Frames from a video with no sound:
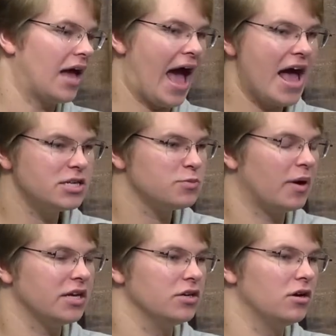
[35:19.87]
As
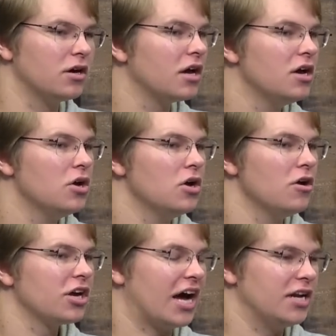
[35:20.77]
Mike Young
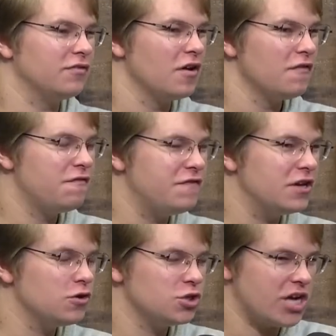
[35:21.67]
kind of
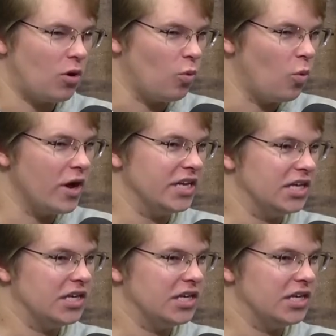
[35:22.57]
figures out what